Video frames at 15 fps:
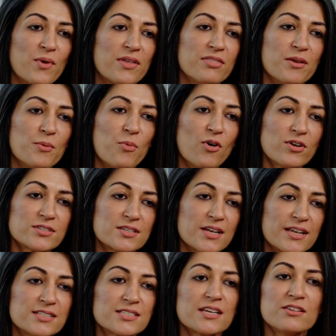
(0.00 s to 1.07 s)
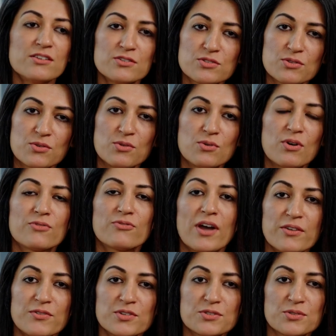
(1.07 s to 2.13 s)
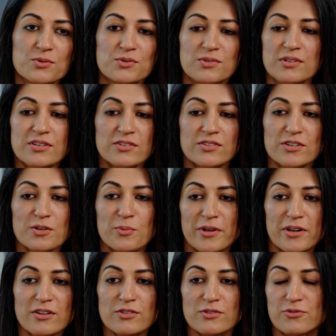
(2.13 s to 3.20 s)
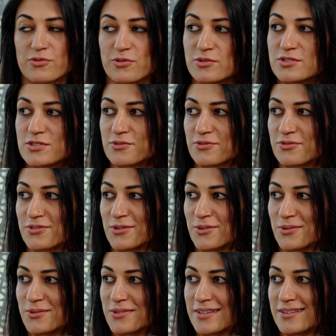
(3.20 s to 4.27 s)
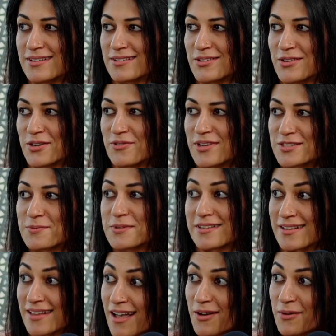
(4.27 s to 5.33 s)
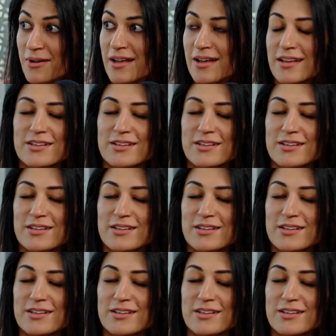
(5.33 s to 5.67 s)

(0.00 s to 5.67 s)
when they bought like 10 years ago or 5 years ago they're they're bearing the fruits of you know their their investment now